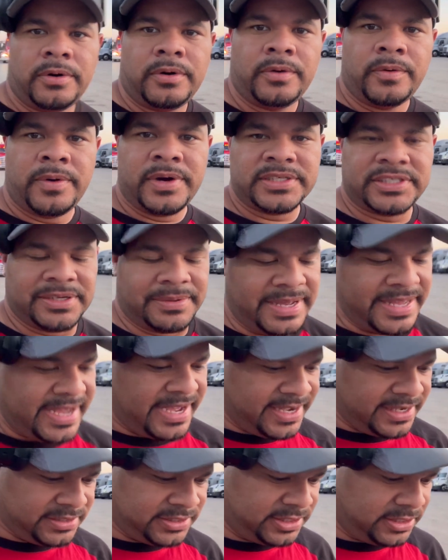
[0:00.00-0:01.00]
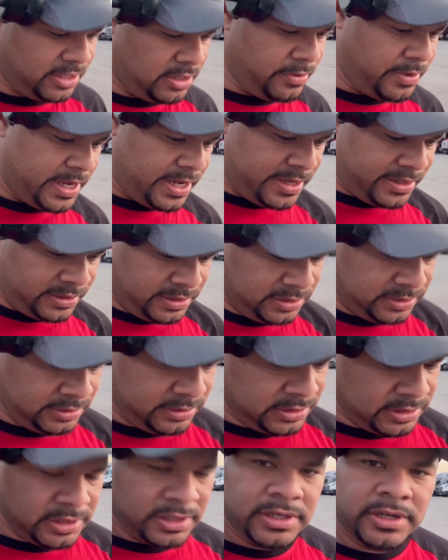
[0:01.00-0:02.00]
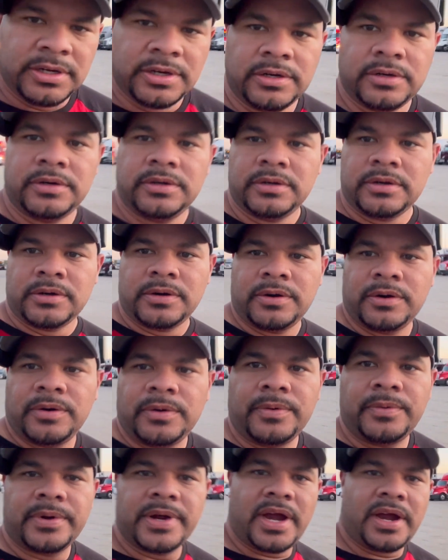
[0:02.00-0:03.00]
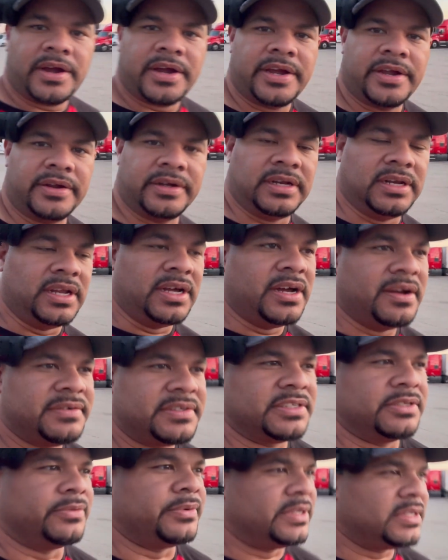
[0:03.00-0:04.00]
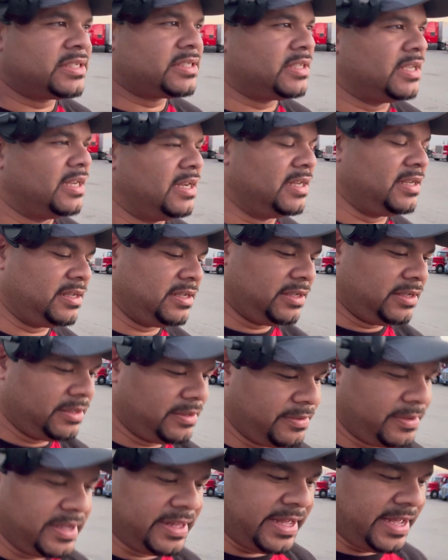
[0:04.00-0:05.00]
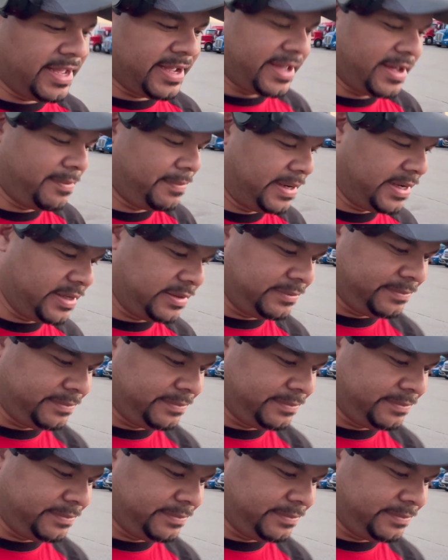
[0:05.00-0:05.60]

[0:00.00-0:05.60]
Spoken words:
What's up, guys? So we're out here in Loves, and where the heck am I?